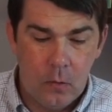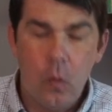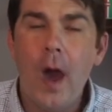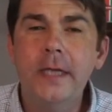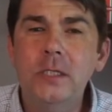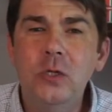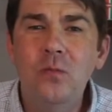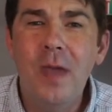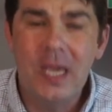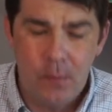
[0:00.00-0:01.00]
Why do you
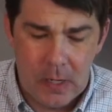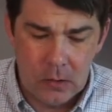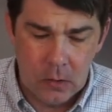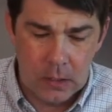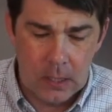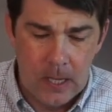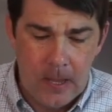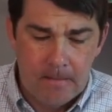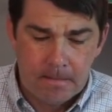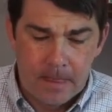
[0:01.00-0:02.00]
make me look
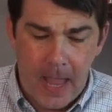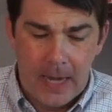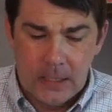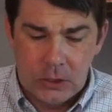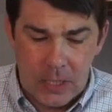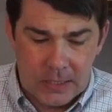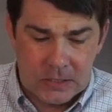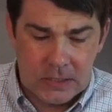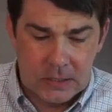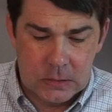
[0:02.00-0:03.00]
at
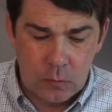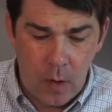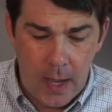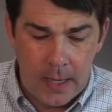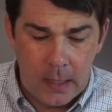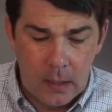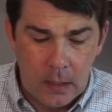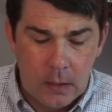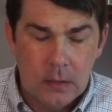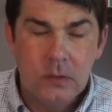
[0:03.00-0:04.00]
injustice? Why
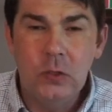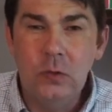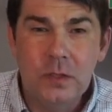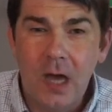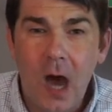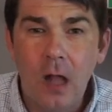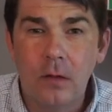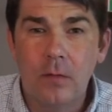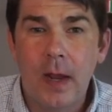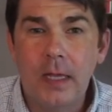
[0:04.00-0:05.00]
do you
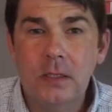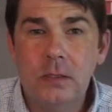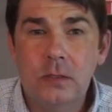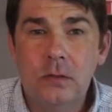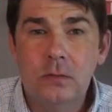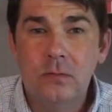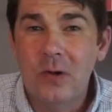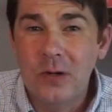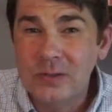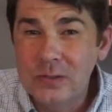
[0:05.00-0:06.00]
tolerate
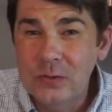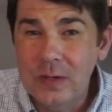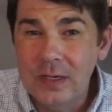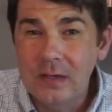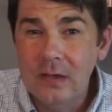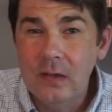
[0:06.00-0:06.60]
wrongdoing?"